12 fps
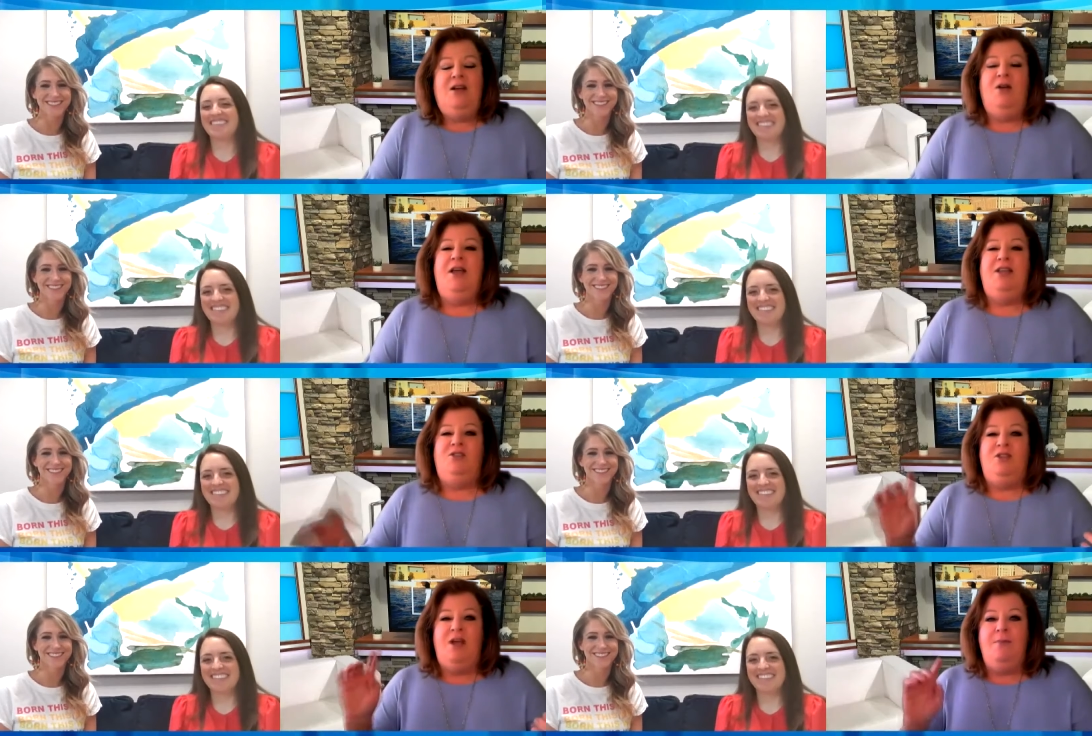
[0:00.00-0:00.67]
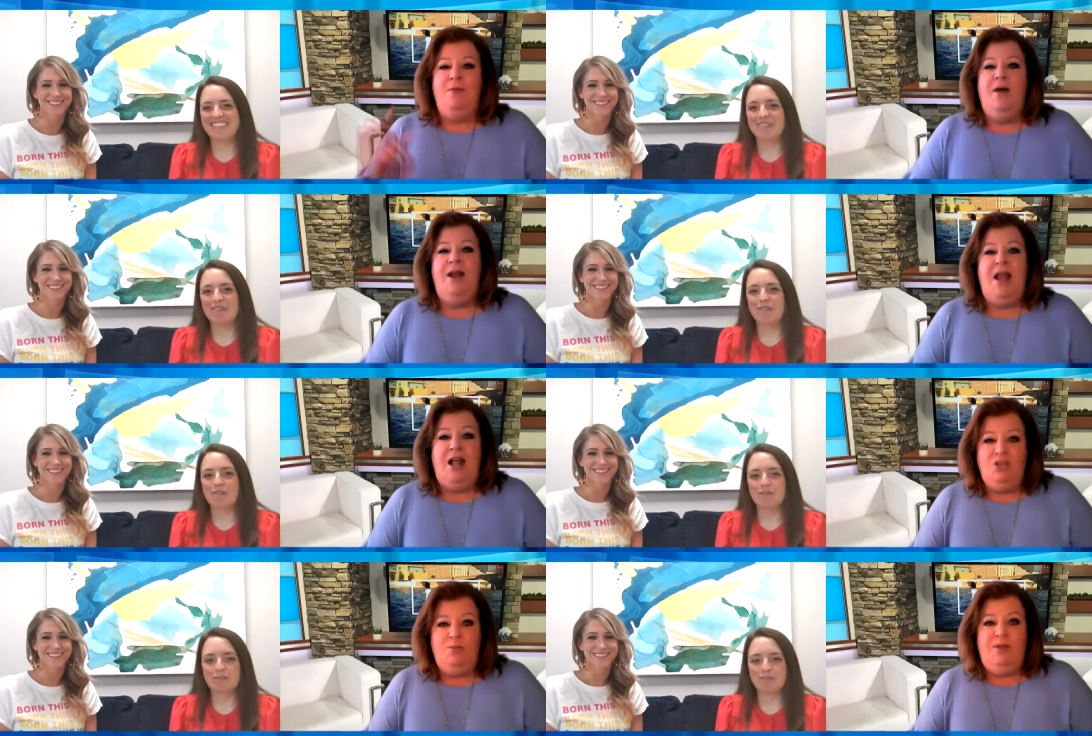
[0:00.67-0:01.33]
Speaker 1: Okay, so tell me what
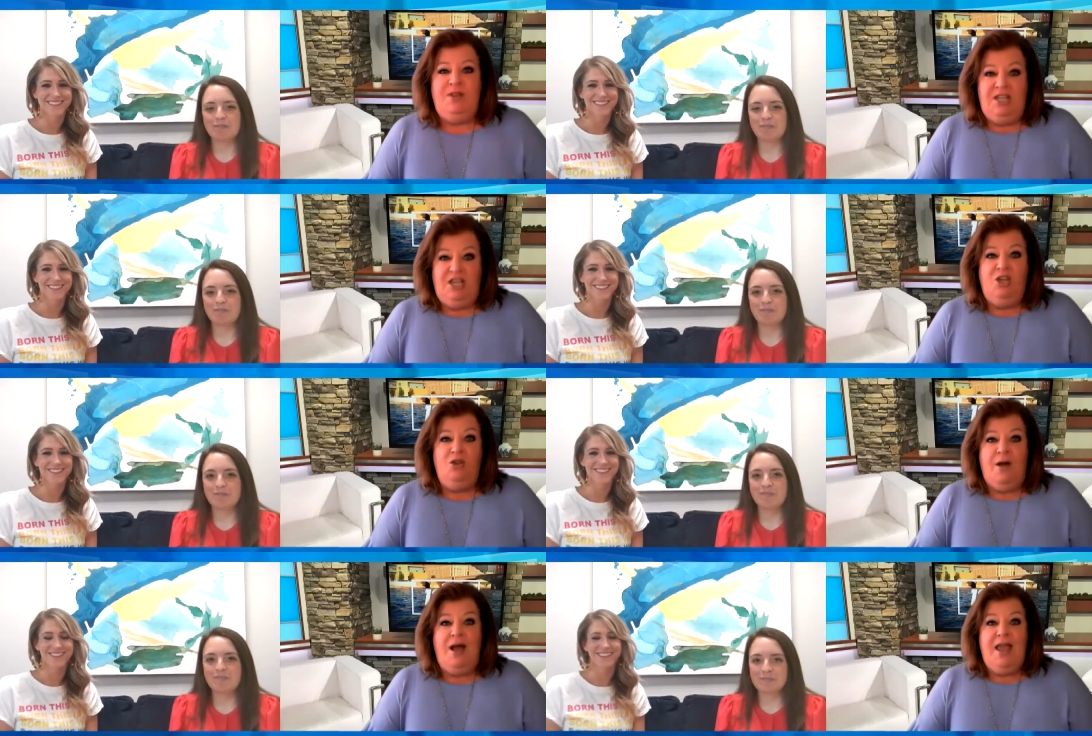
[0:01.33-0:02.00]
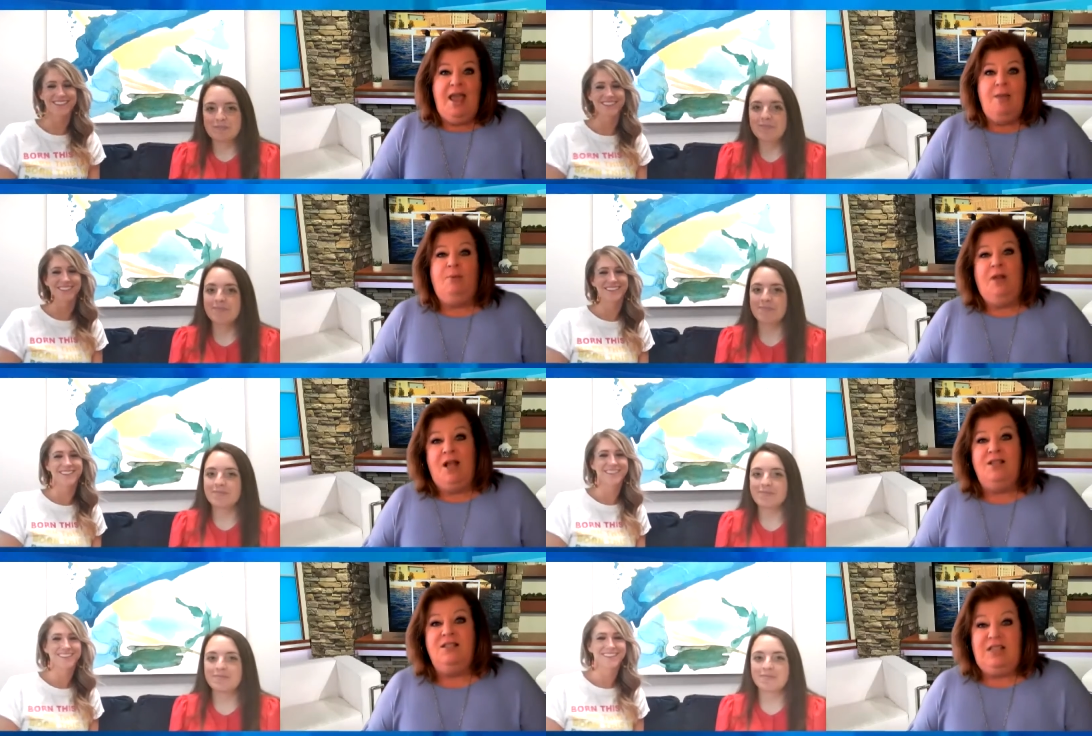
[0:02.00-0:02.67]

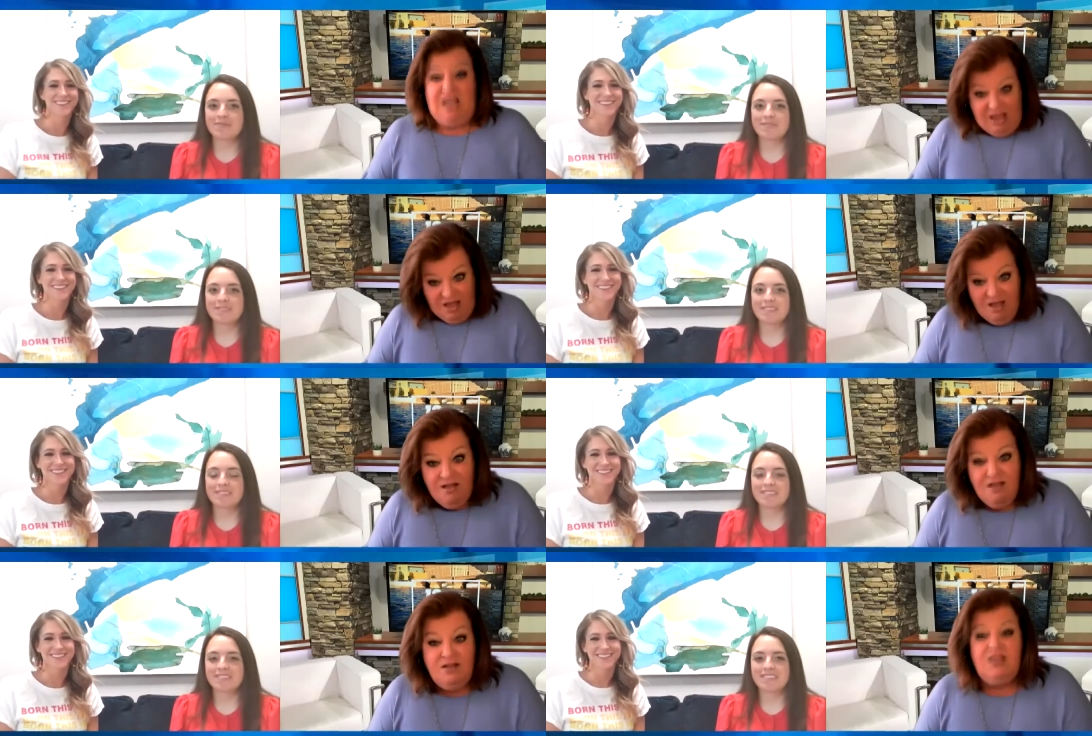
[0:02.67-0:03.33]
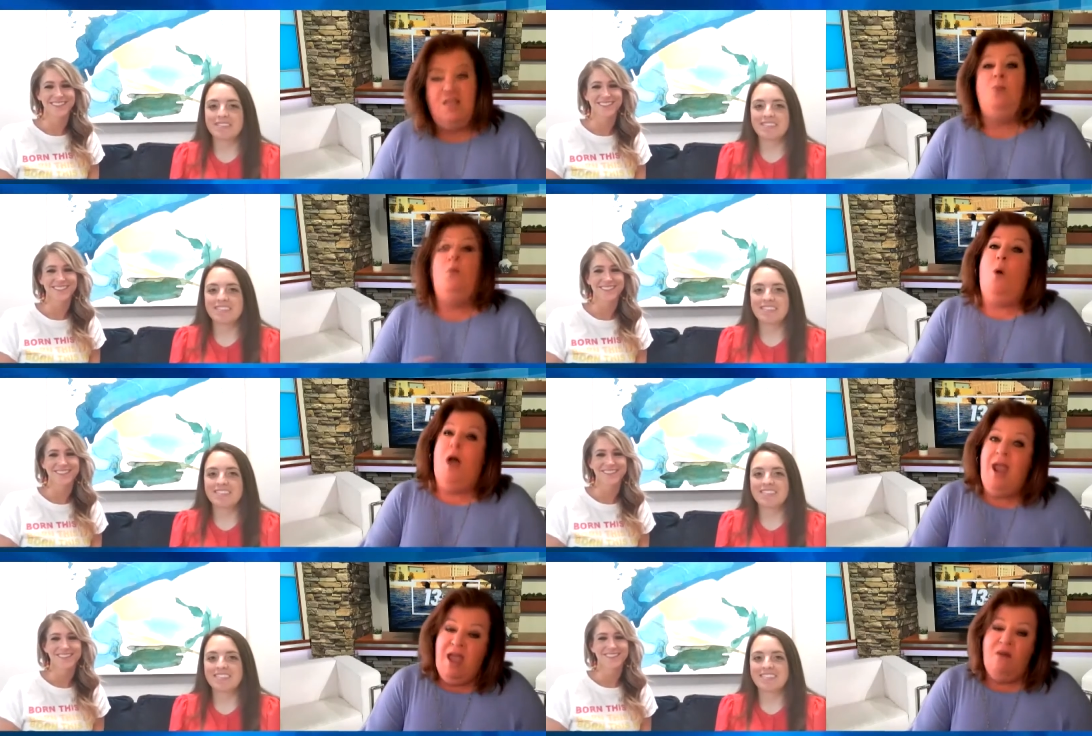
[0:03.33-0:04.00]
LGBTQIA+ is, and
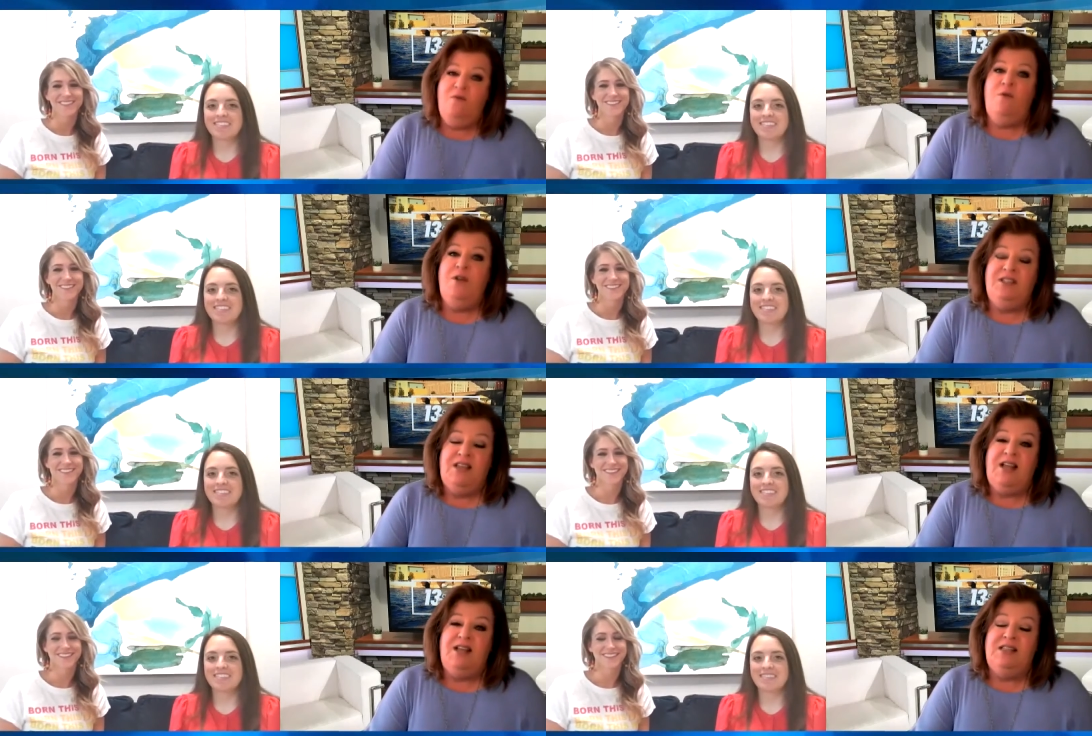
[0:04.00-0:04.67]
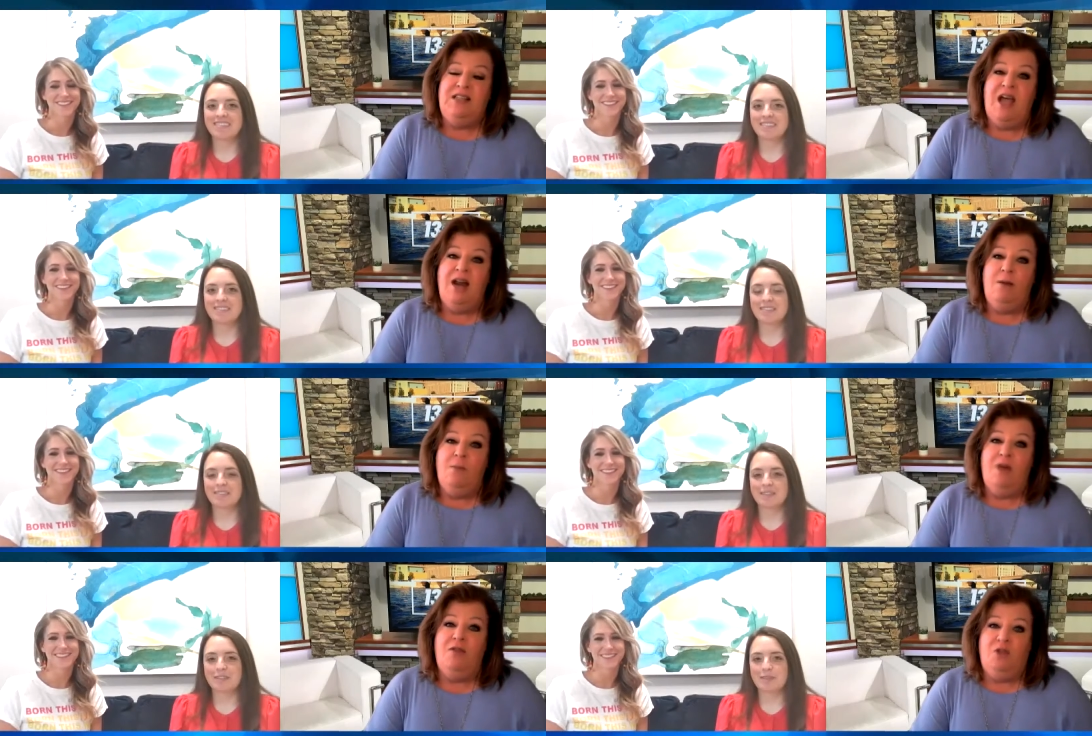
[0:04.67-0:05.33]
why have we set aside
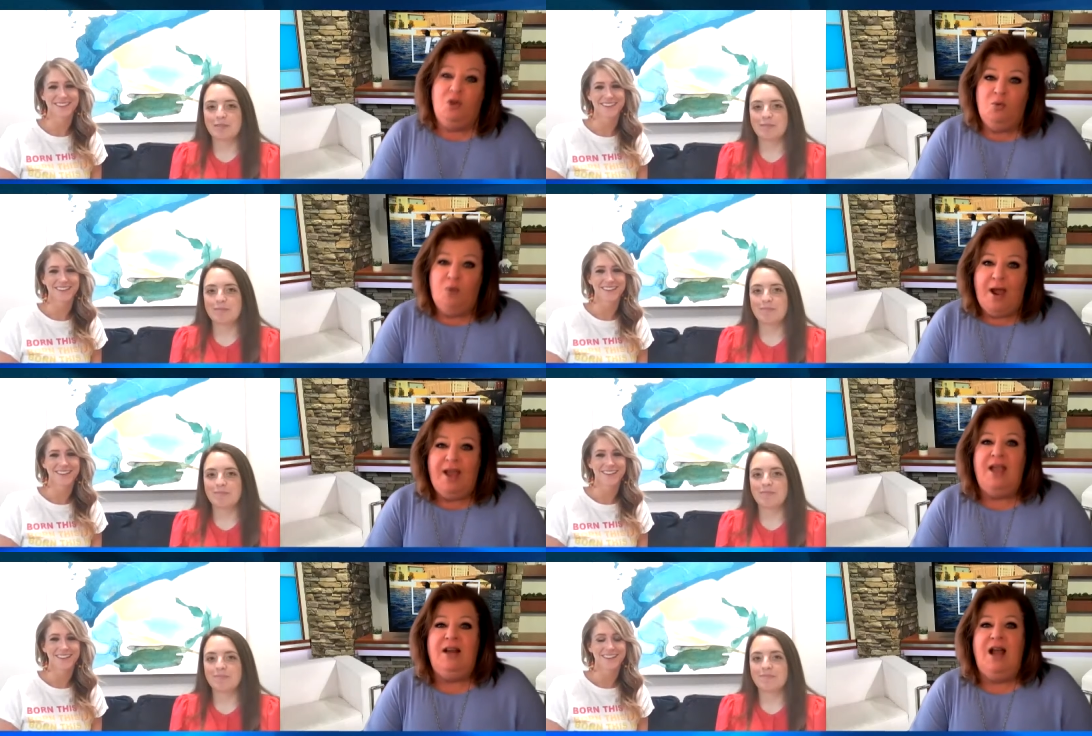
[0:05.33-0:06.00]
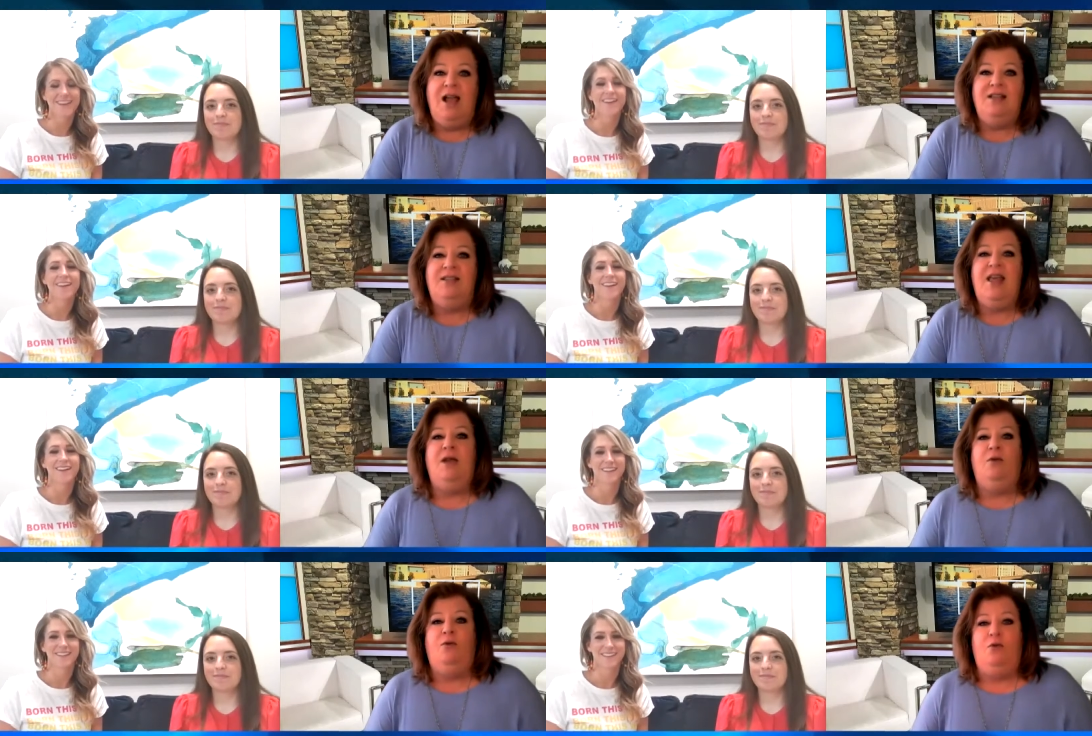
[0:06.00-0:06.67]
a month to recognize
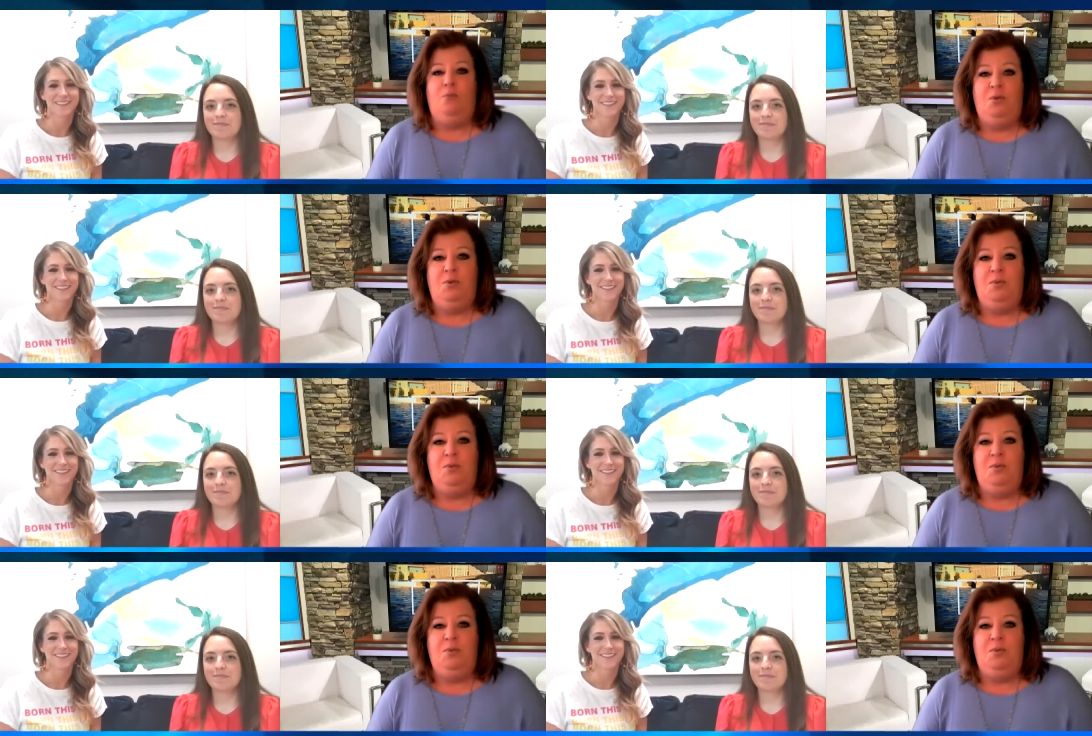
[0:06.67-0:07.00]
that group?